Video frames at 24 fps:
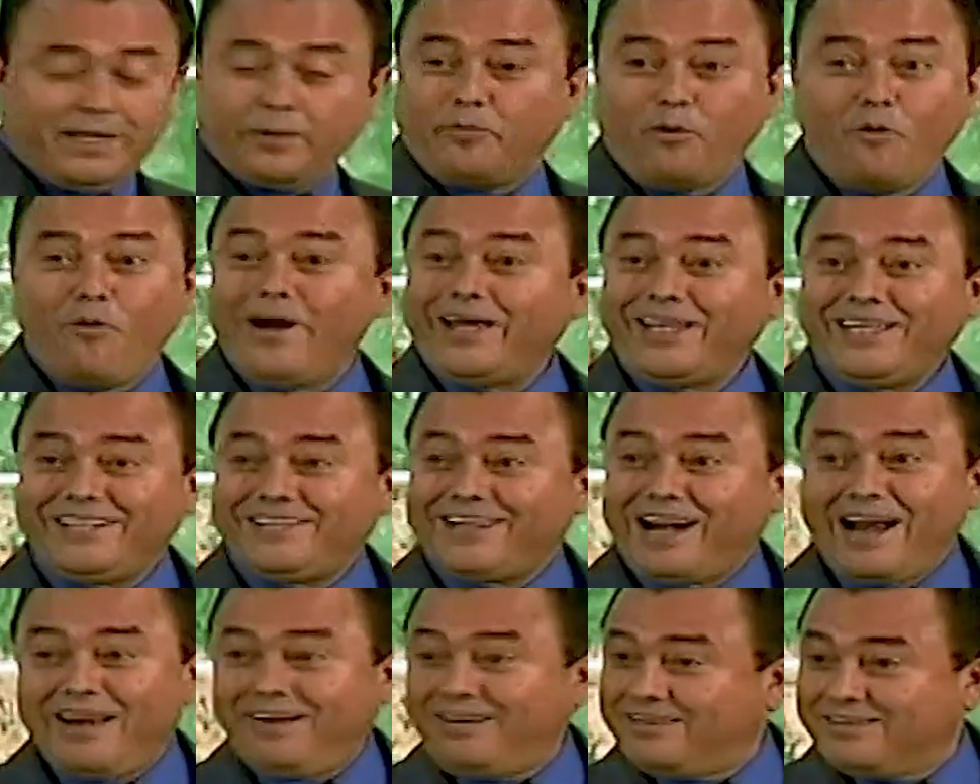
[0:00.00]
The guy
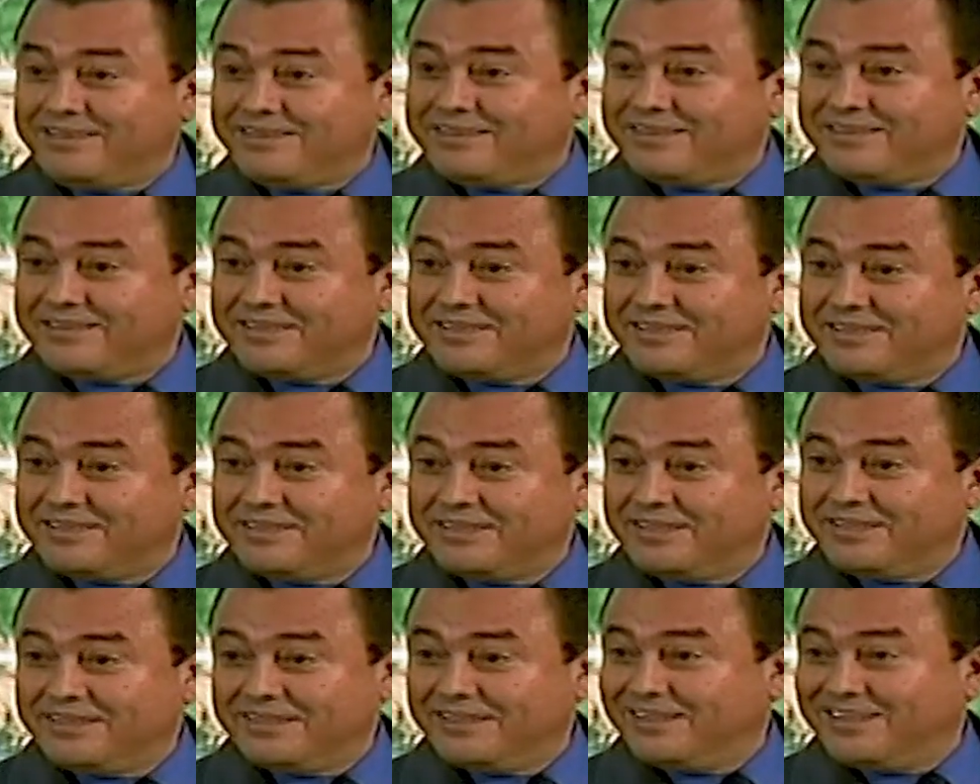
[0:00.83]
is a general.
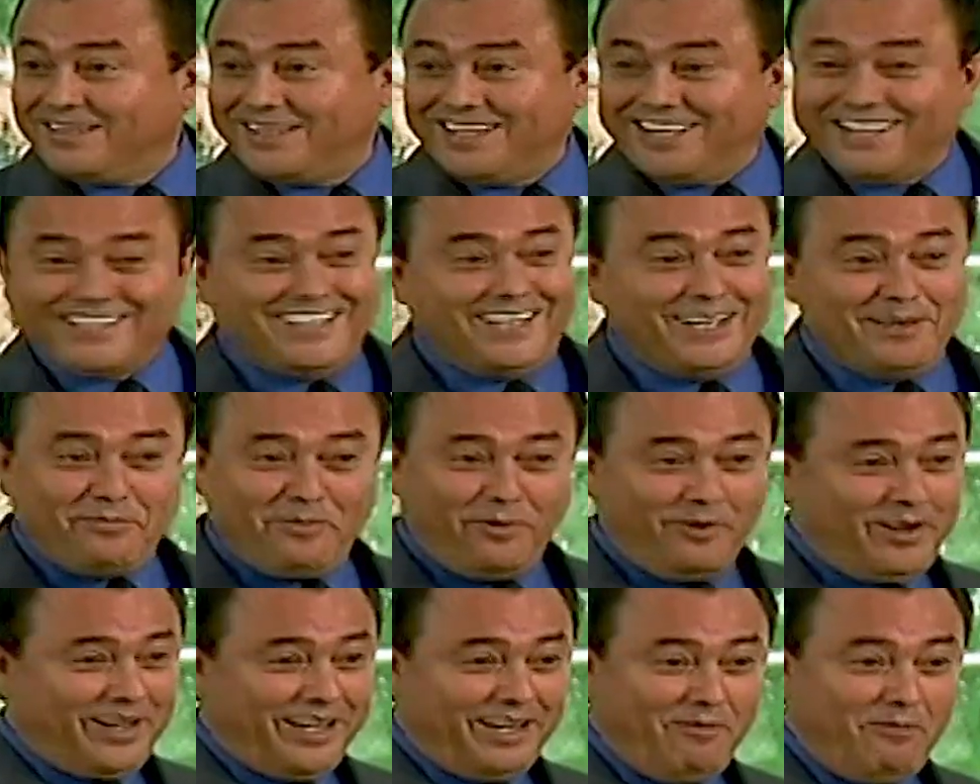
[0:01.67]
The
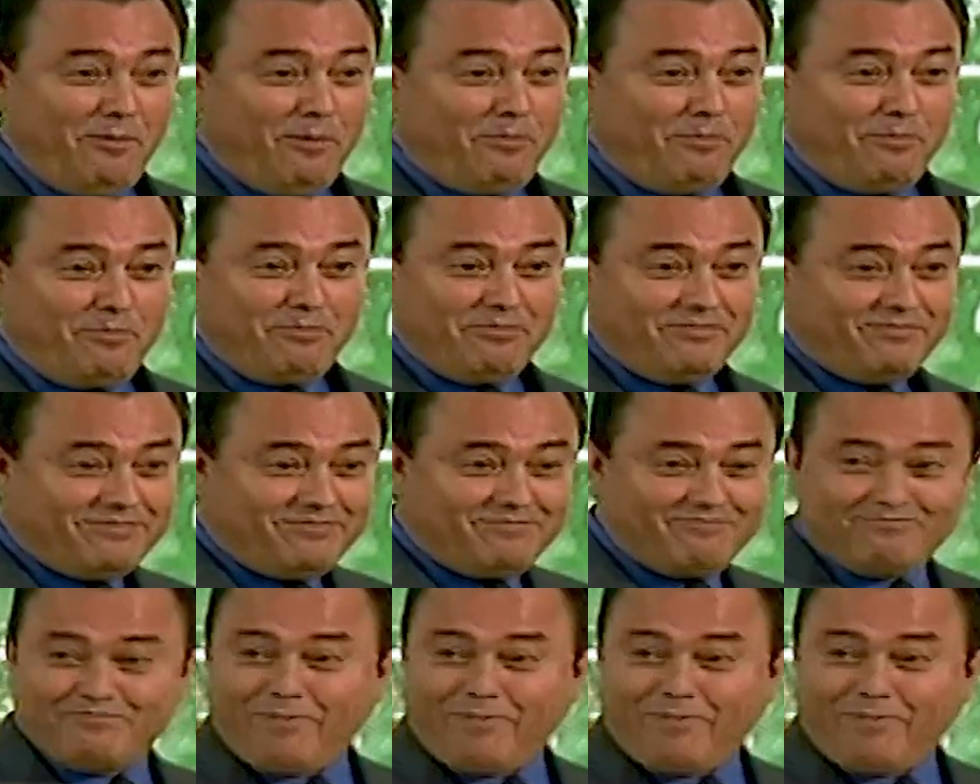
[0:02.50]
type is